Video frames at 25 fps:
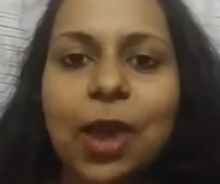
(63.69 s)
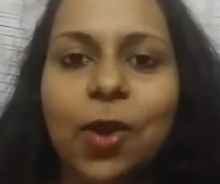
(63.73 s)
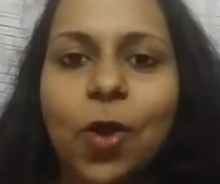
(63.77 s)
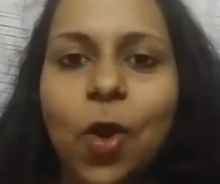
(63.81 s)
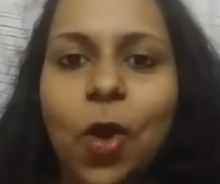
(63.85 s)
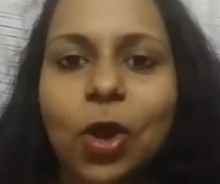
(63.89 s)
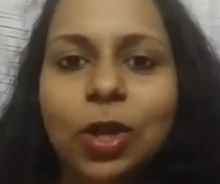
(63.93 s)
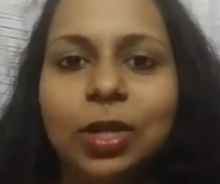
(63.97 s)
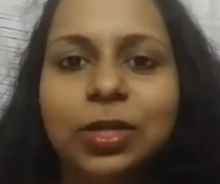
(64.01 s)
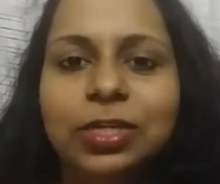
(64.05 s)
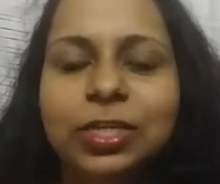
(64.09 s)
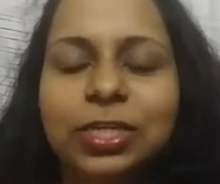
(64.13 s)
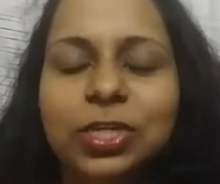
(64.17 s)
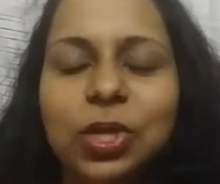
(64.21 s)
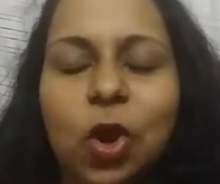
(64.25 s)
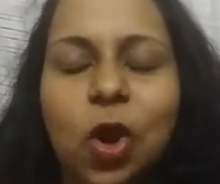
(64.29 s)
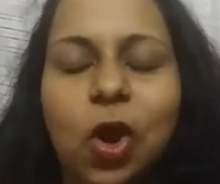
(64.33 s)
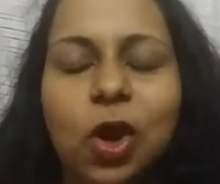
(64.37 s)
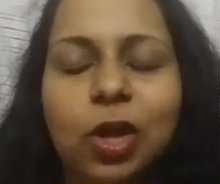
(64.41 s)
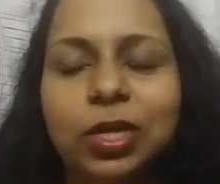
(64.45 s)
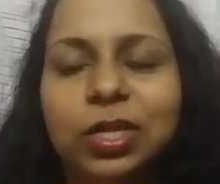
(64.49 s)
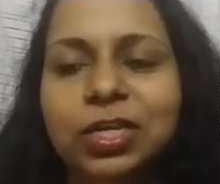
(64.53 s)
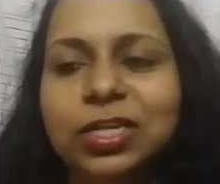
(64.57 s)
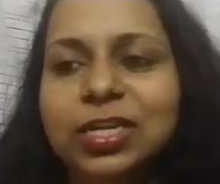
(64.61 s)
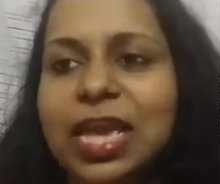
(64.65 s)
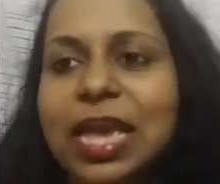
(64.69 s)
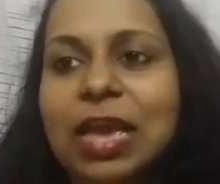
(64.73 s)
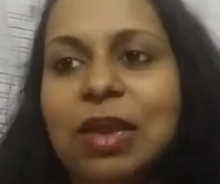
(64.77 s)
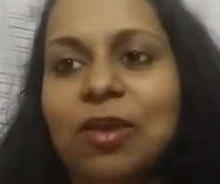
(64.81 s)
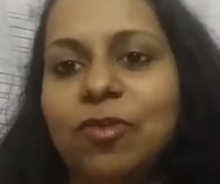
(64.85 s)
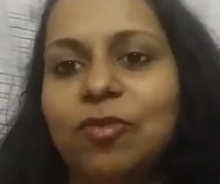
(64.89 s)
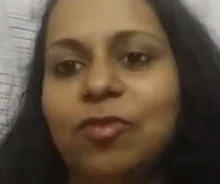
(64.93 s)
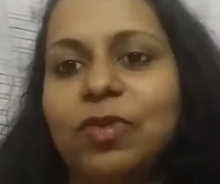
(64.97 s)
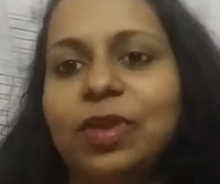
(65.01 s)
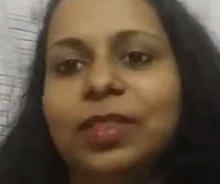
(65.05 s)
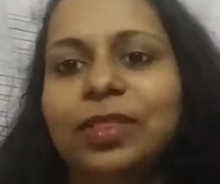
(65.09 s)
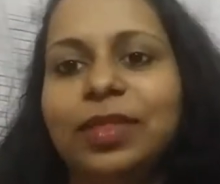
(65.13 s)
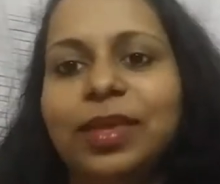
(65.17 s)
I already ordered
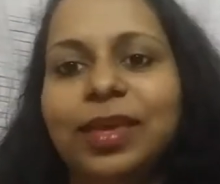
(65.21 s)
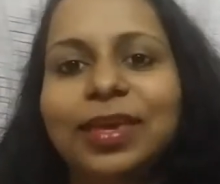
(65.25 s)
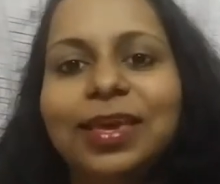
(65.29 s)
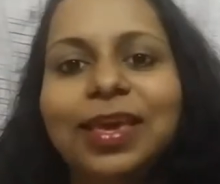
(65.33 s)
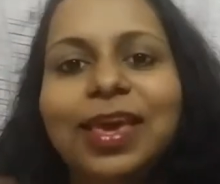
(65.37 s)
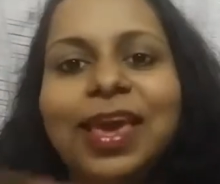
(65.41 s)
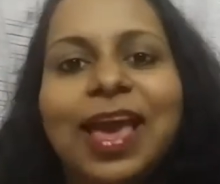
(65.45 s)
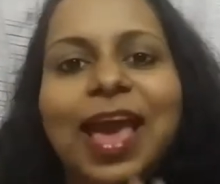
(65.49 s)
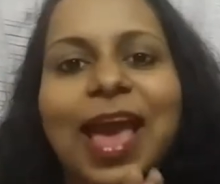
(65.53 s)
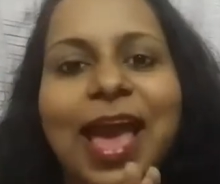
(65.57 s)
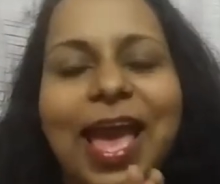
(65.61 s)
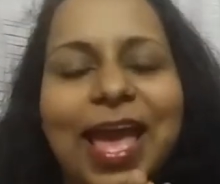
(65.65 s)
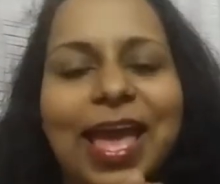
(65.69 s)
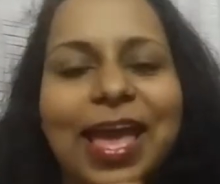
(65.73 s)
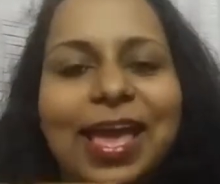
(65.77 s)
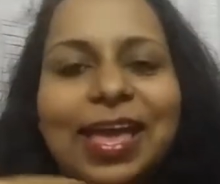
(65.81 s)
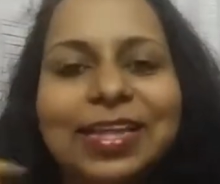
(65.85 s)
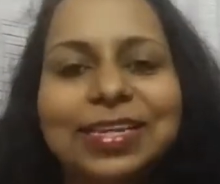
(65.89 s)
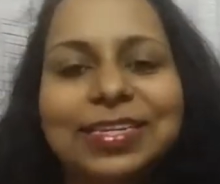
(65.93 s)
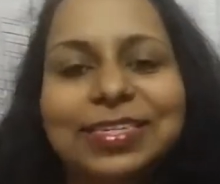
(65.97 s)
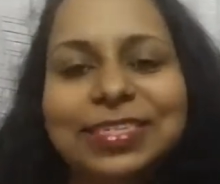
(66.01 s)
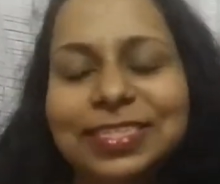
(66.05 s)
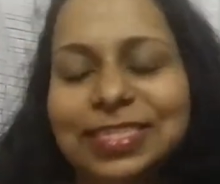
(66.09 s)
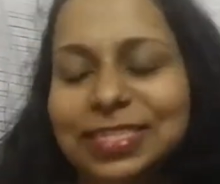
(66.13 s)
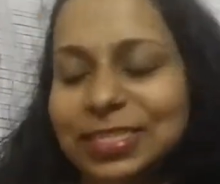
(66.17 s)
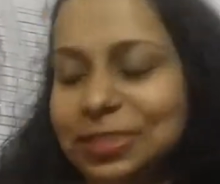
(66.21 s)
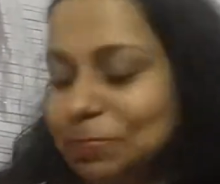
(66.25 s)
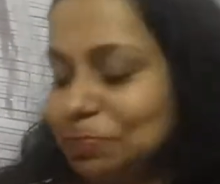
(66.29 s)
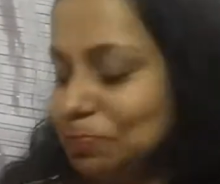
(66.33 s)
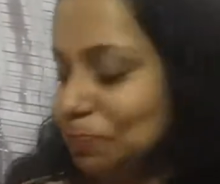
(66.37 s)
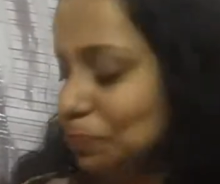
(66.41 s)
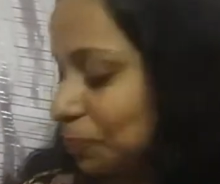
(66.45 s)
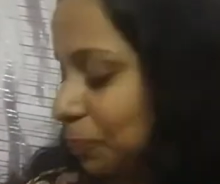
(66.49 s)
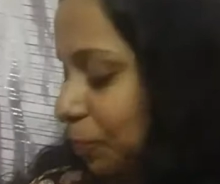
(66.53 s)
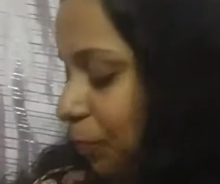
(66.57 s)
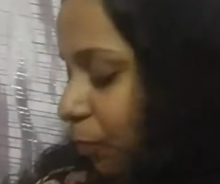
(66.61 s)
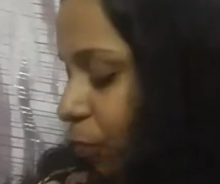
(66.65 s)
everything, and